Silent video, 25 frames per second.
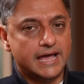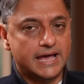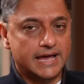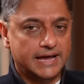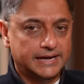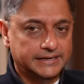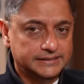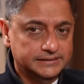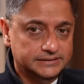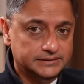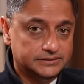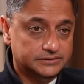
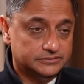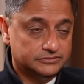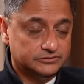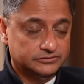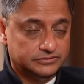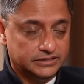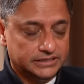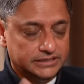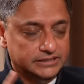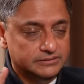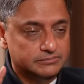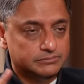And
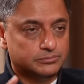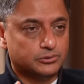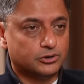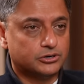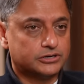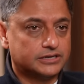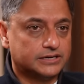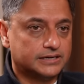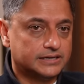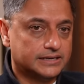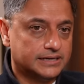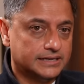very
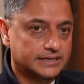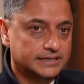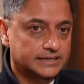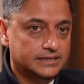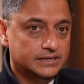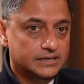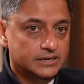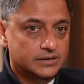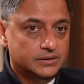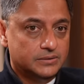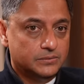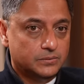
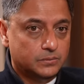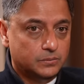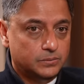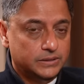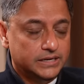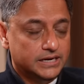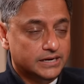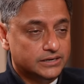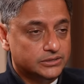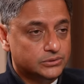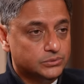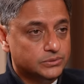importantly,
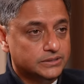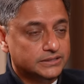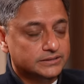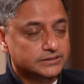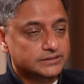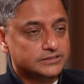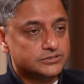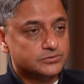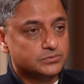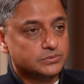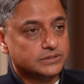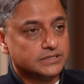we are doing
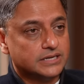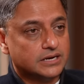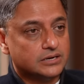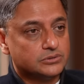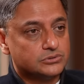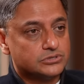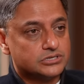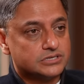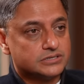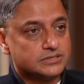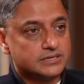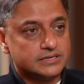this
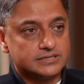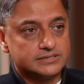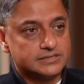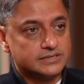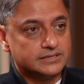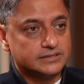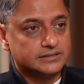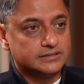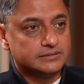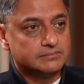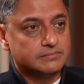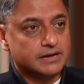without
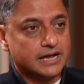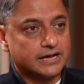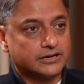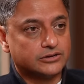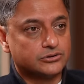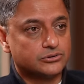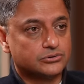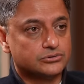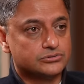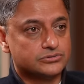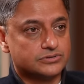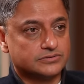stressing the
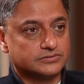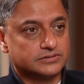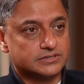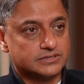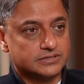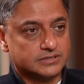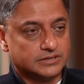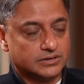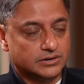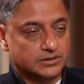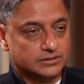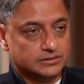macros of
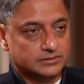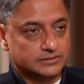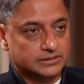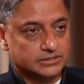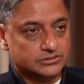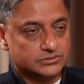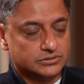this economy.